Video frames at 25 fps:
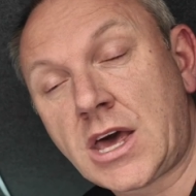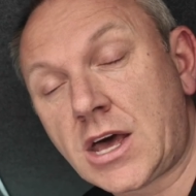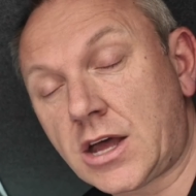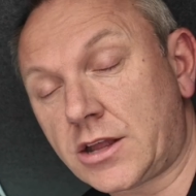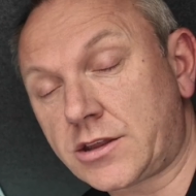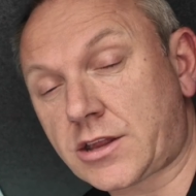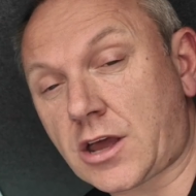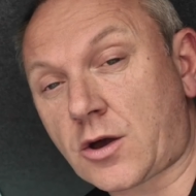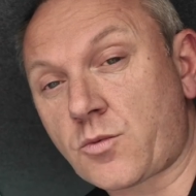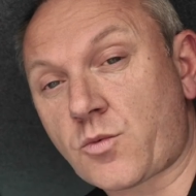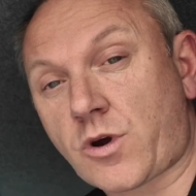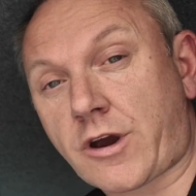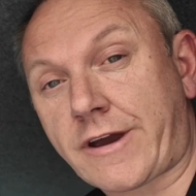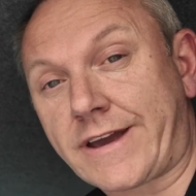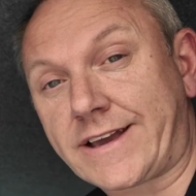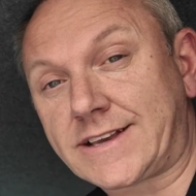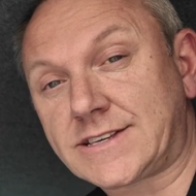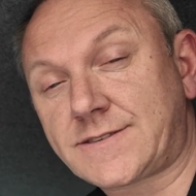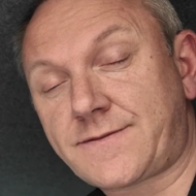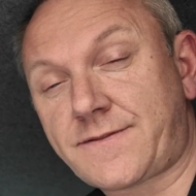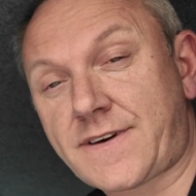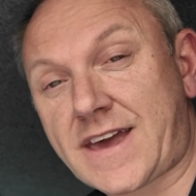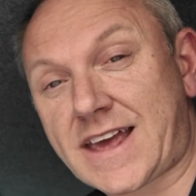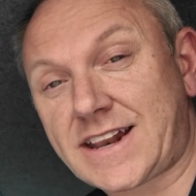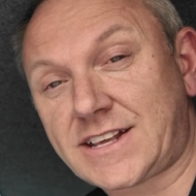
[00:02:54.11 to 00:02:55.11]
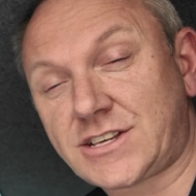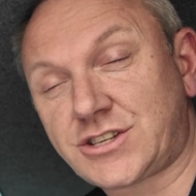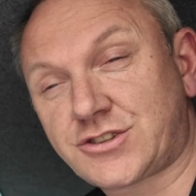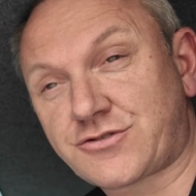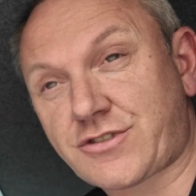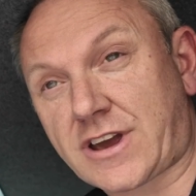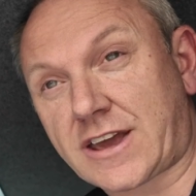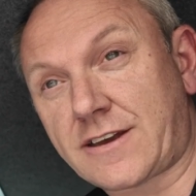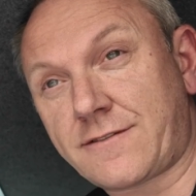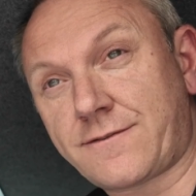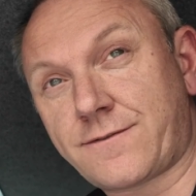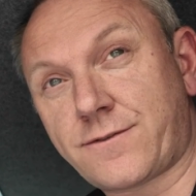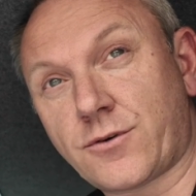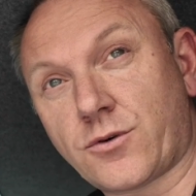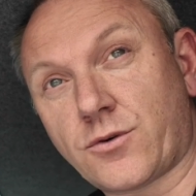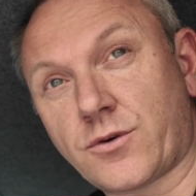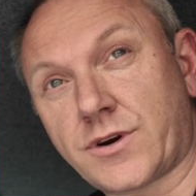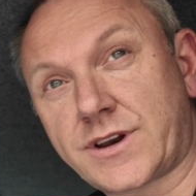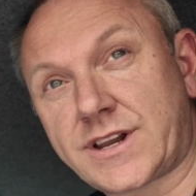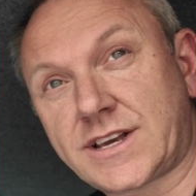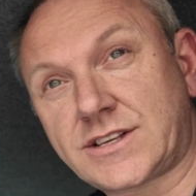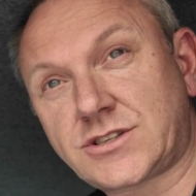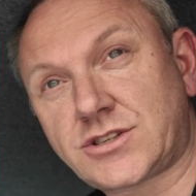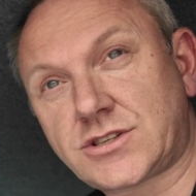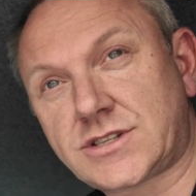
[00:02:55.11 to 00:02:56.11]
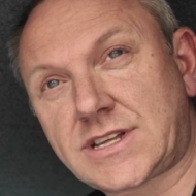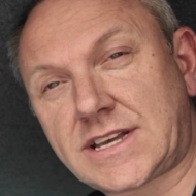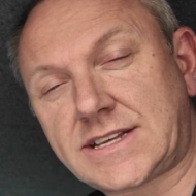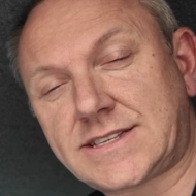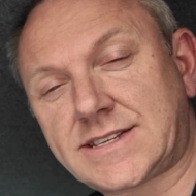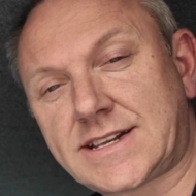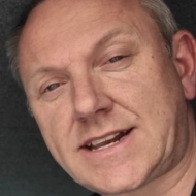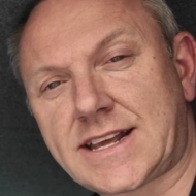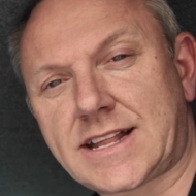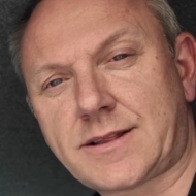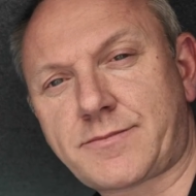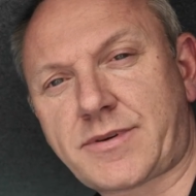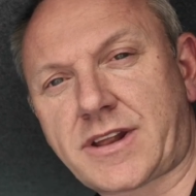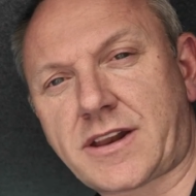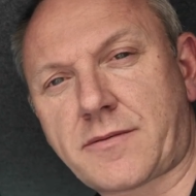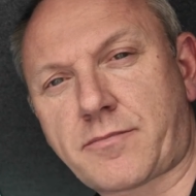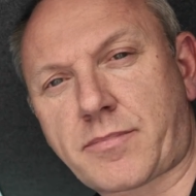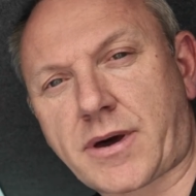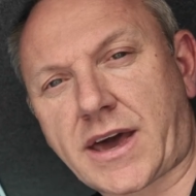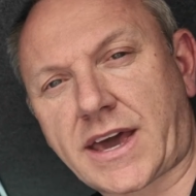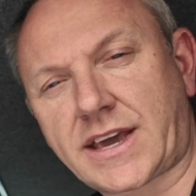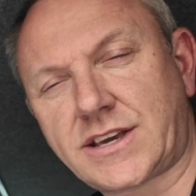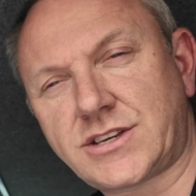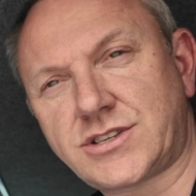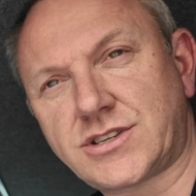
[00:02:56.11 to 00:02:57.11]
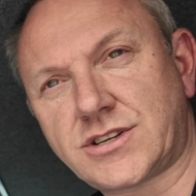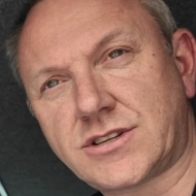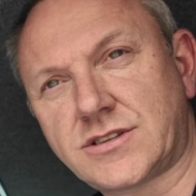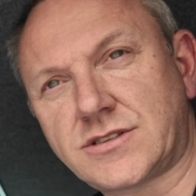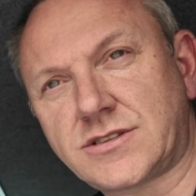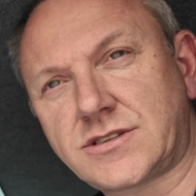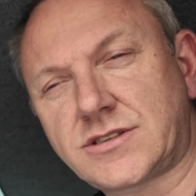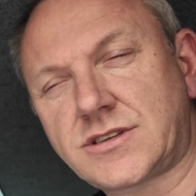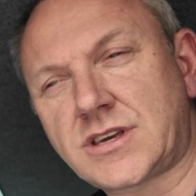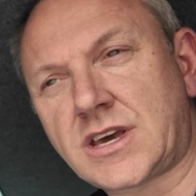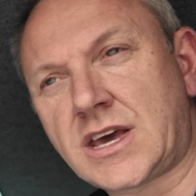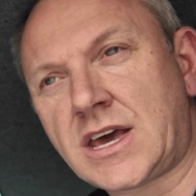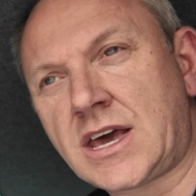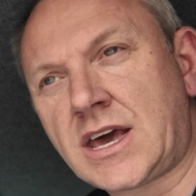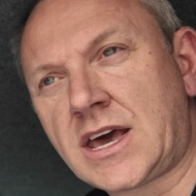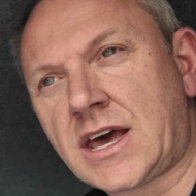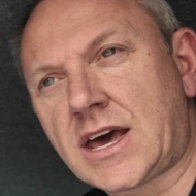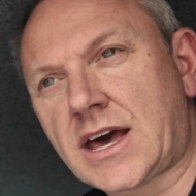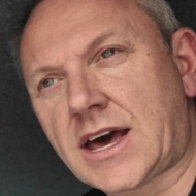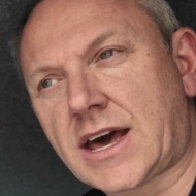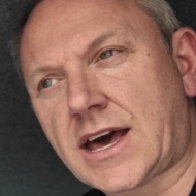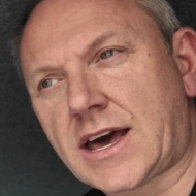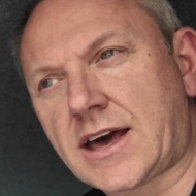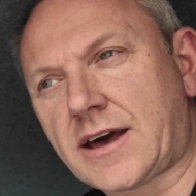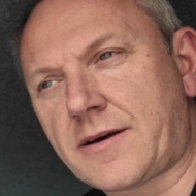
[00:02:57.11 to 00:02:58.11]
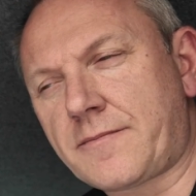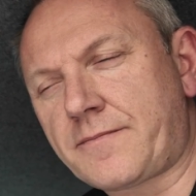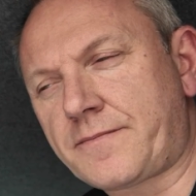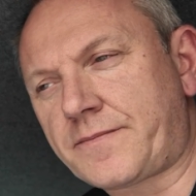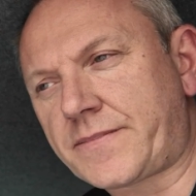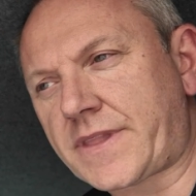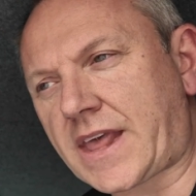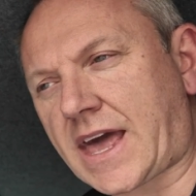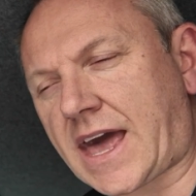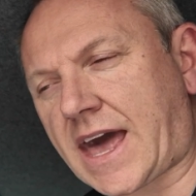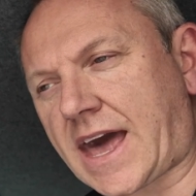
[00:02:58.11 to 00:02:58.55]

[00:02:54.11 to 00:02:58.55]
And don't worry, it's fairly straightforward. It just needs a little bit of patience and